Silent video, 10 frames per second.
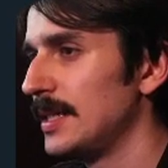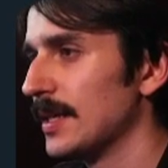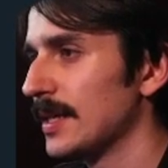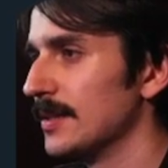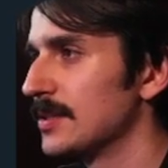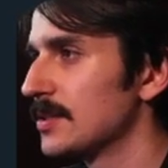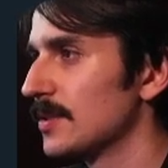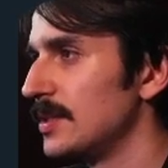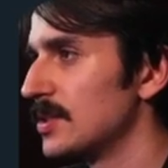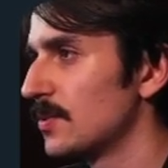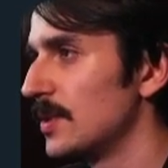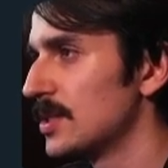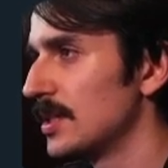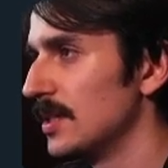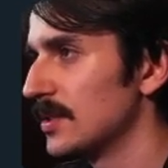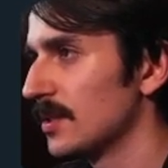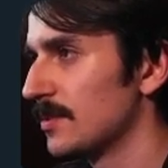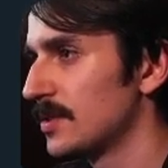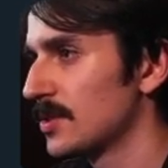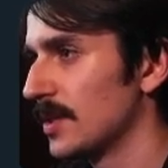this is already switched here. So I'm going to
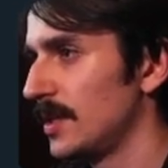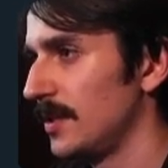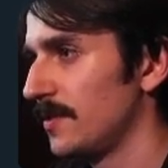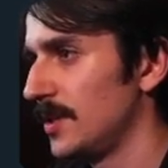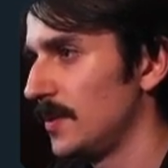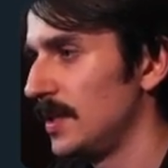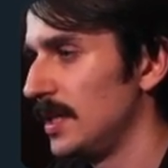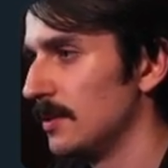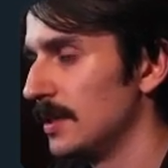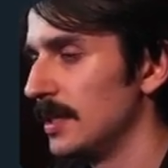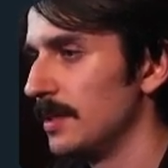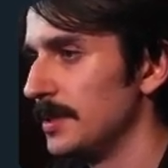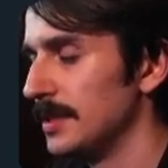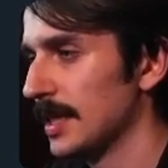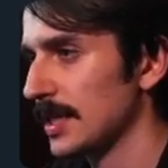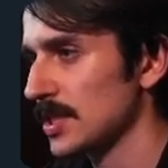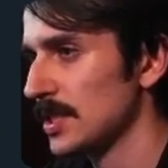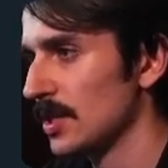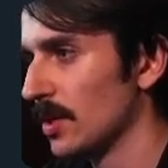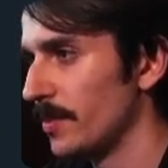try, if I do it in here, would it let me actually
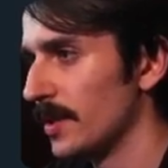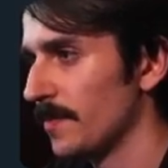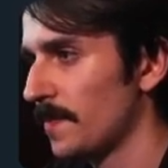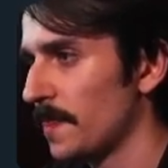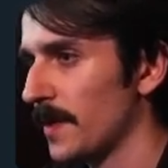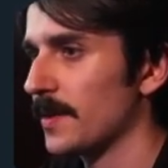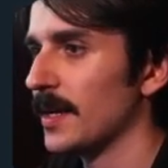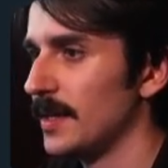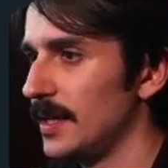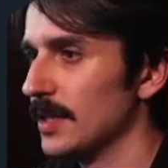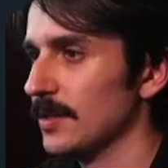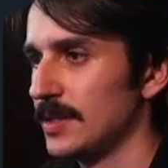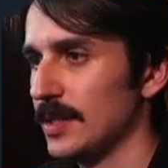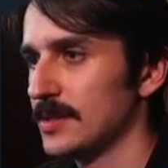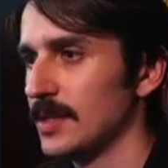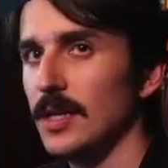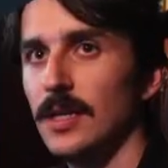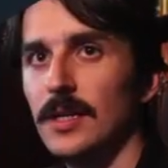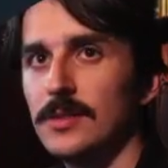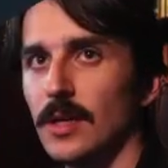copy it? Okay, here it does. So I'm going to